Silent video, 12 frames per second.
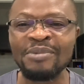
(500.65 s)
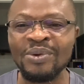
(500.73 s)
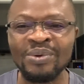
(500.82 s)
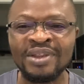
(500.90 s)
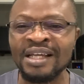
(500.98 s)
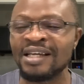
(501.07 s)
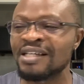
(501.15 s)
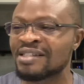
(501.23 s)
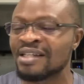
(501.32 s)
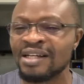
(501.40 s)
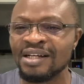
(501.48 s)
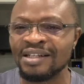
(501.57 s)
you would think
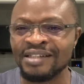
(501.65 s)
he's